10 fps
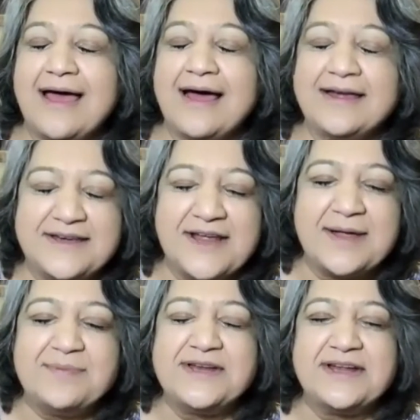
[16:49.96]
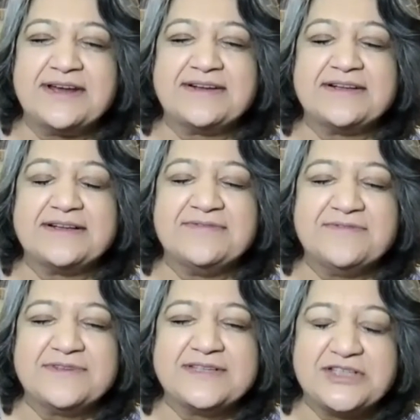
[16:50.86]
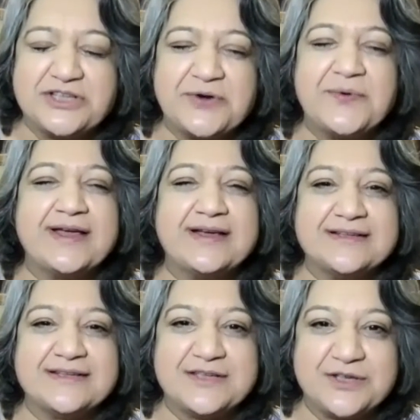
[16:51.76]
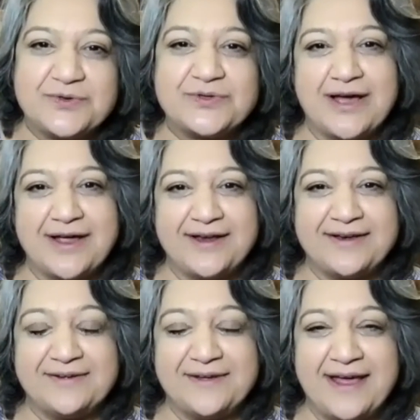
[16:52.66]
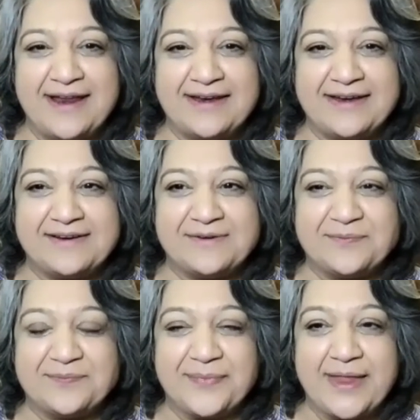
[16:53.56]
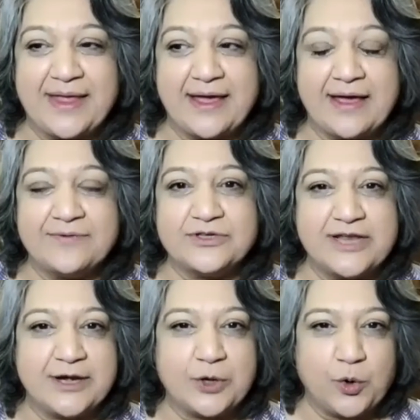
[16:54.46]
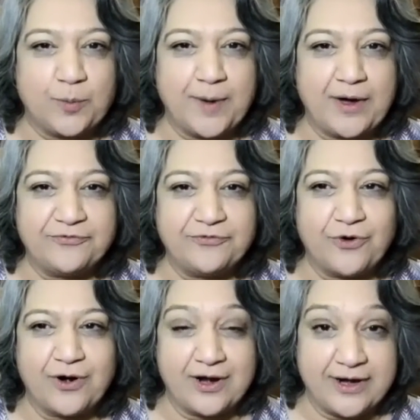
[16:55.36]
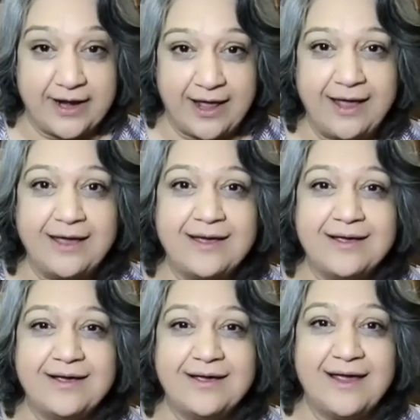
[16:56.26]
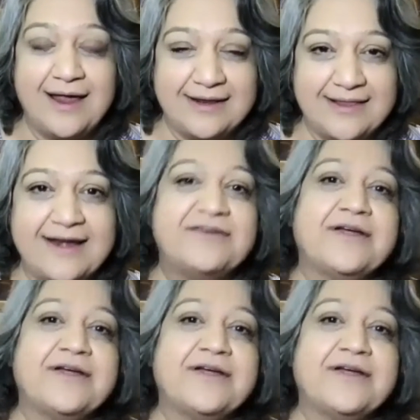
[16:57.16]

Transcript: attempted serious suicide, and I was in coma for a day and then